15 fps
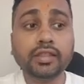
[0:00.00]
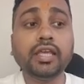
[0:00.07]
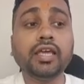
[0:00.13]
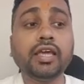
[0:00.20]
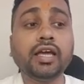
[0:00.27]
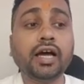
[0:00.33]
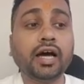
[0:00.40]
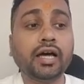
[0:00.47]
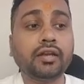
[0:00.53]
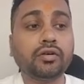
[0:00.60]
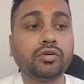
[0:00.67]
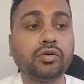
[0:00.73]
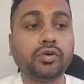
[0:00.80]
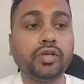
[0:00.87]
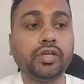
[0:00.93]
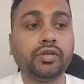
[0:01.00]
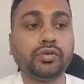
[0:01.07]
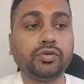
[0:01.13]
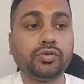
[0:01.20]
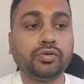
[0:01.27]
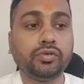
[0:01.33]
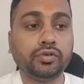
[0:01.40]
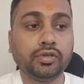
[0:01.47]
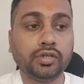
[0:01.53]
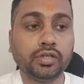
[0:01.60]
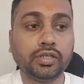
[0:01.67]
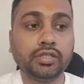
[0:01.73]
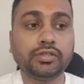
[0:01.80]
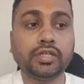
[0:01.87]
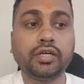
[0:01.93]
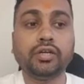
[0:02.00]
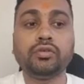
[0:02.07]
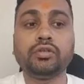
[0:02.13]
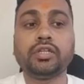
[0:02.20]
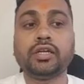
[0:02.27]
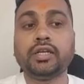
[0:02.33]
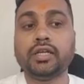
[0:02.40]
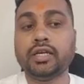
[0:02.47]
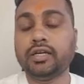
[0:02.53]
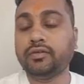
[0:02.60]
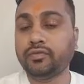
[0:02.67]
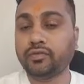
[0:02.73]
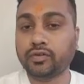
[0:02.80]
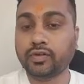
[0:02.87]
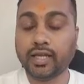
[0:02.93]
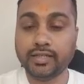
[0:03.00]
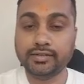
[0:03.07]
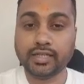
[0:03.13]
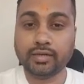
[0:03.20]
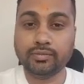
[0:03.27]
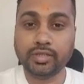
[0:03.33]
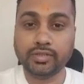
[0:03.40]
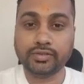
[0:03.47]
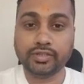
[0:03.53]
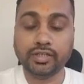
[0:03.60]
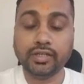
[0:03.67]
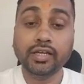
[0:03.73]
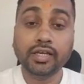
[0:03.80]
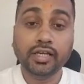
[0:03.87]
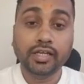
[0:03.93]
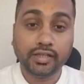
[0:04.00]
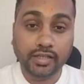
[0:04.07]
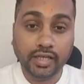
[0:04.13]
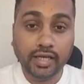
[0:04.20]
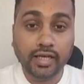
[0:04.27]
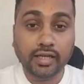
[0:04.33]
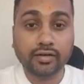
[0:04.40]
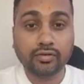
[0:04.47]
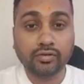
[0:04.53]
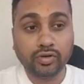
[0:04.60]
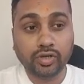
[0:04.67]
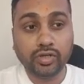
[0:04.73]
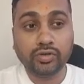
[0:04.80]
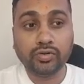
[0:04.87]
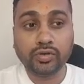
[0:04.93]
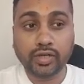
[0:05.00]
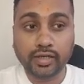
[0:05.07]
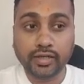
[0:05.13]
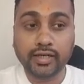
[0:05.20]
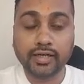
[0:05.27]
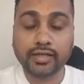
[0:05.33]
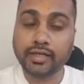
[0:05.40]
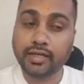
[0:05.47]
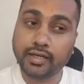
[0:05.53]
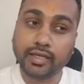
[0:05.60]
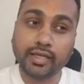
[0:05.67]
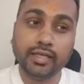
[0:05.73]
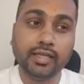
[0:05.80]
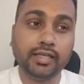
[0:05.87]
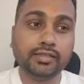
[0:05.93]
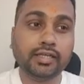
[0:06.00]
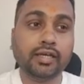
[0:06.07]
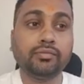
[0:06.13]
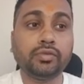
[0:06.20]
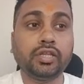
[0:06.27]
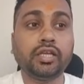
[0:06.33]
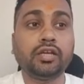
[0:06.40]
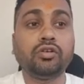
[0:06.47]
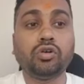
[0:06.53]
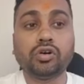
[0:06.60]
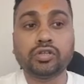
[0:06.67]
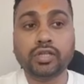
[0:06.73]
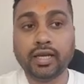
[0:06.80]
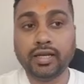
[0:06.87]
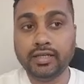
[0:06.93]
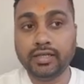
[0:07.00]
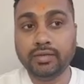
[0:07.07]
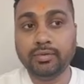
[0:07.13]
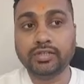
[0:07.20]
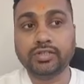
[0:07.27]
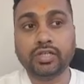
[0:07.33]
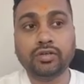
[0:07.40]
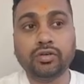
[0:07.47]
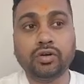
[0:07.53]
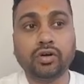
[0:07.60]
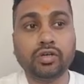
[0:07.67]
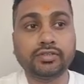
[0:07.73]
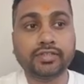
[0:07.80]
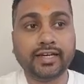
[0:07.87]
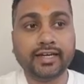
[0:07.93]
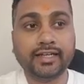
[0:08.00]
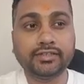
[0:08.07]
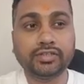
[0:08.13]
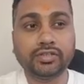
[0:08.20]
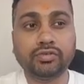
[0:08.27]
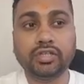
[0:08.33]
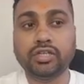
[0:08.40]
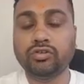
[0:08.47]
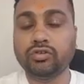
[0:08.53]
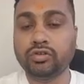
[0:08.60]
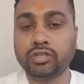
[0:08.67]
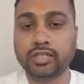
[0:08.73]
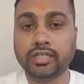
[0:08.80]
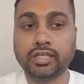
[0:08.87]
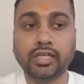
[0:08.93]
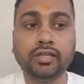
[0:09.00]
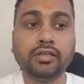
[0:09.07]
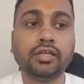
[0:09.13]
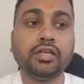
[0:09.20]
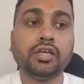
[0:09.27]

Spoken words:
they are going to reschedule the date for the examination. They are going to conduct again exam. They got the intimation on 2nd January already.